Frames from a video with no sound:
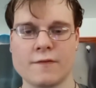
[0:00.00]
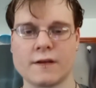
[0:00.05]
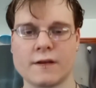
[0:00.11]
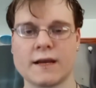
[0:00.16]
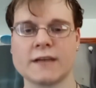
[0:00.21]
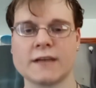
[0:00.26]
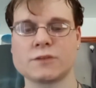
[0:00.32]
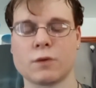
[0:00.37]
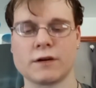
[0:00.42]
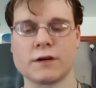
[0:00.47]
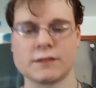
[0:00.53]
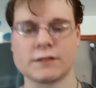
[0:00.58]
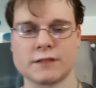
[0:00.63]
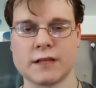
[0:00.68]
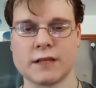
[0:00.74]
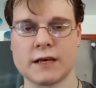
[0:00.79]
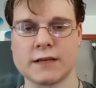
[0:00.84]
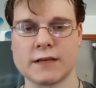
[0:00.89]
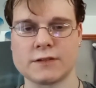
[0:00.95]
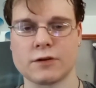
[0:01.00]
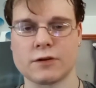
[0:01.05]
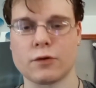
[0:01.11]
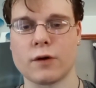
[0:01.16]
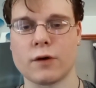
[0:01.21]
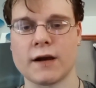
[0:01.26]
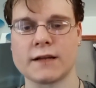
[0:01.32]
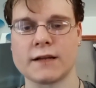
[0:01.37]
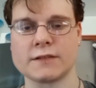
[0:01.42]
the next one is the is the
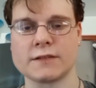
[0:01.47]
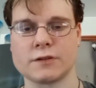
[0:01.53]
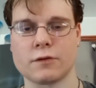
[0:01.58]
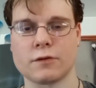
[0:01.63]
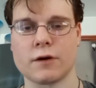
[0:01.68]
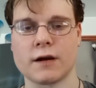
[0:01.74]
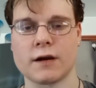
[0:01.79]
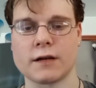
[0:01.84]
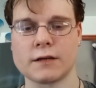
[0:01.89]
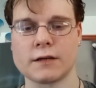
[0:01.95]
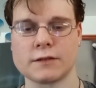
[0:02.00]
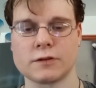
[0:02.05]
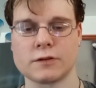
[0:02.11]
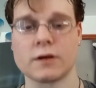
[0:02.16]
grand is the grand